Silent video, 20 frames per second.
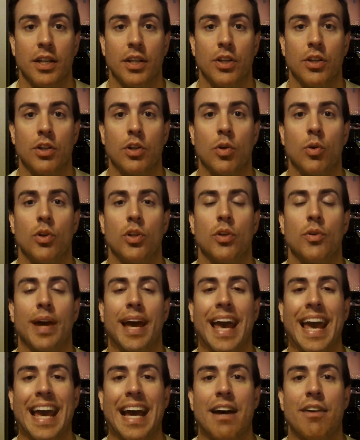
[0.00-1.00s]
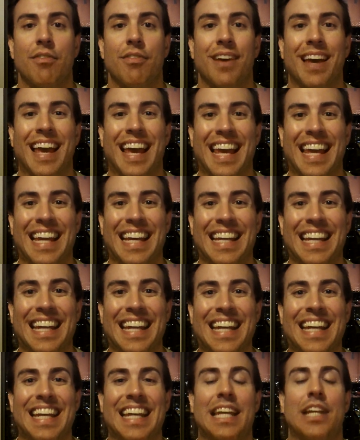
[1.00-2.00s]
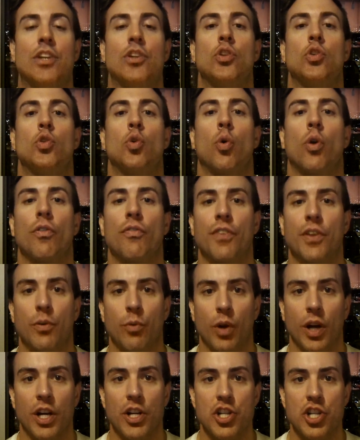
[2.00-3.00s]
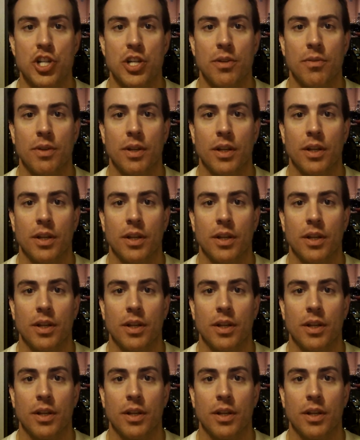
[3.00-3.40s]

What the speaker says: you're going to have an endorphin rush.